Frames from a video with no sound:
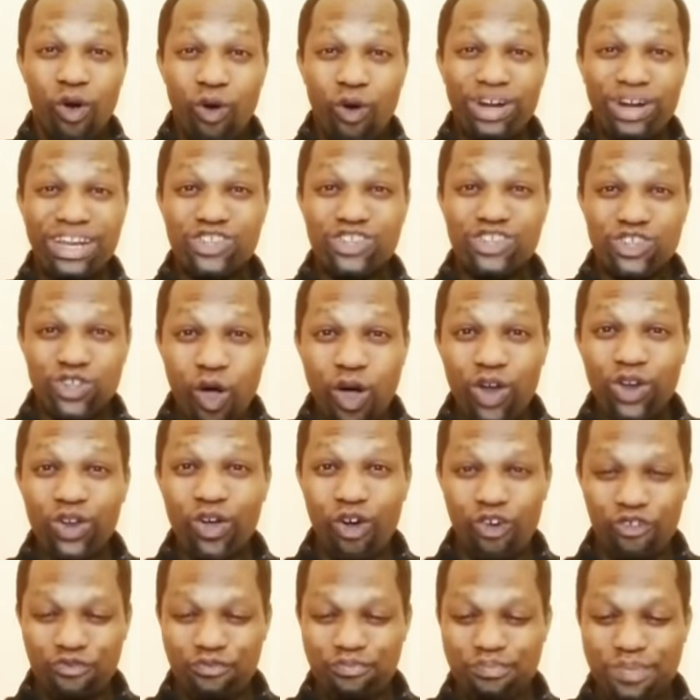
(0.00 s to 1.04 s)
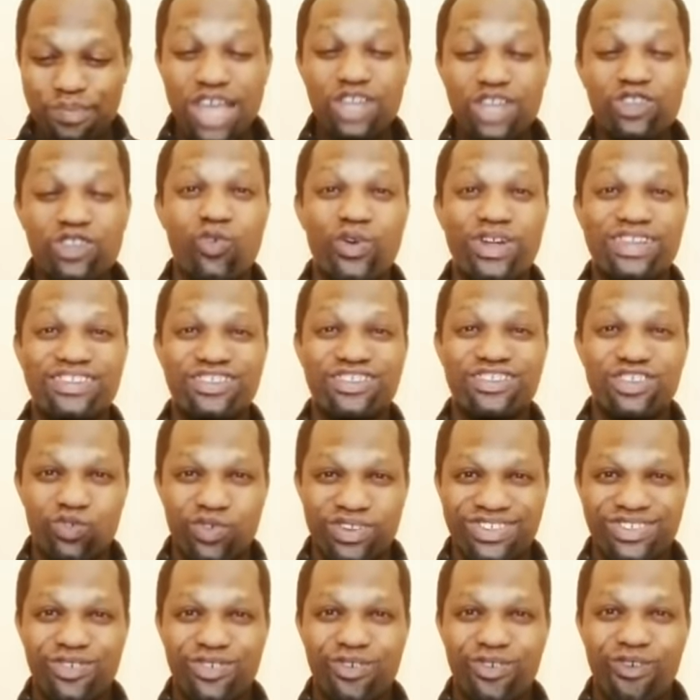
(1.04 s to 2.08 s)
On the 3rd of May
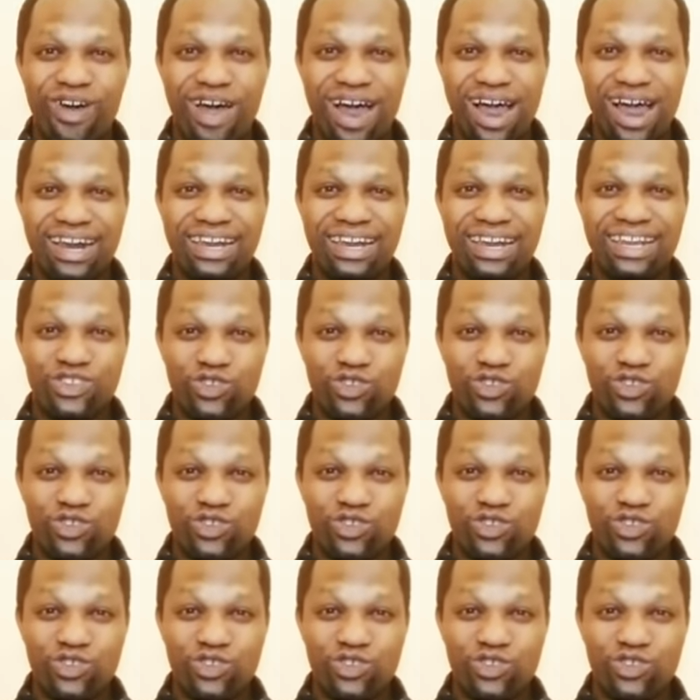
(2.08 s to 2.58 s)
2021